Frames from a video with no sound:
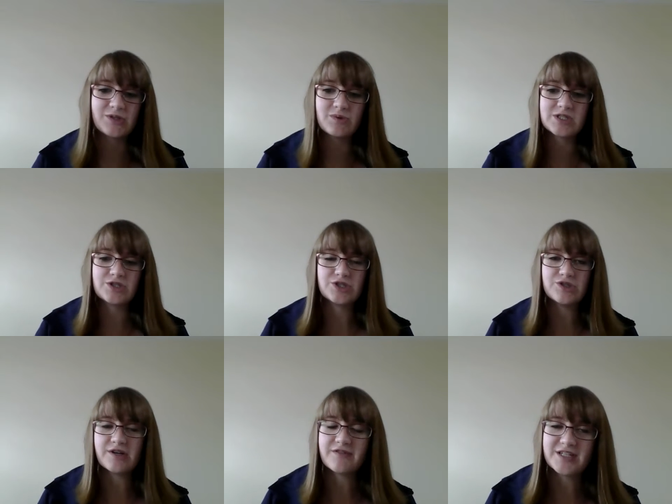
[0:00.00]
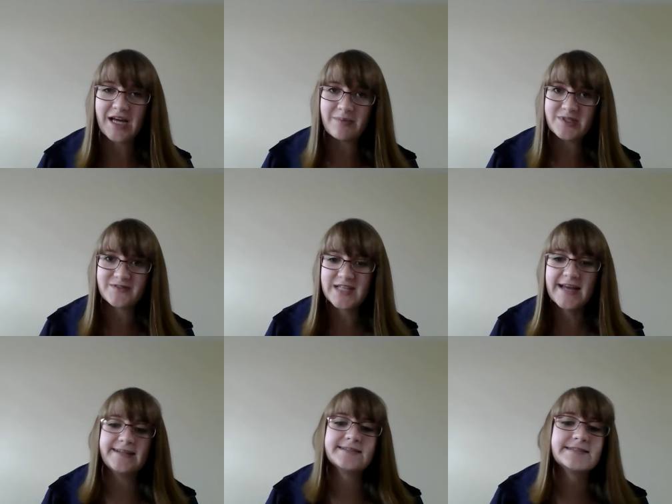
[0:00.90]
which are two different types of
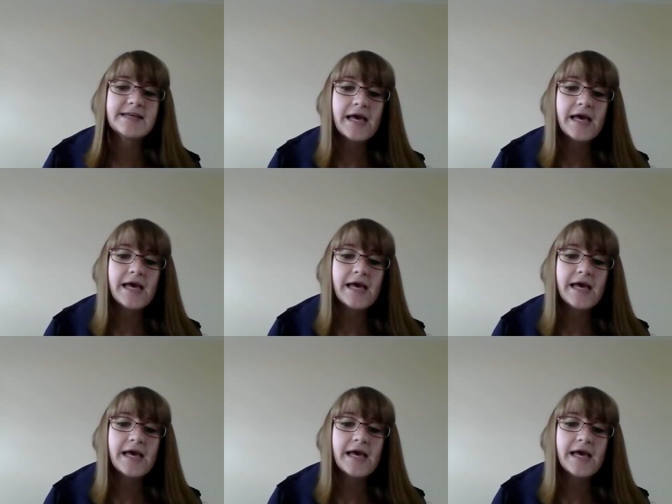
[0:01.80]
science.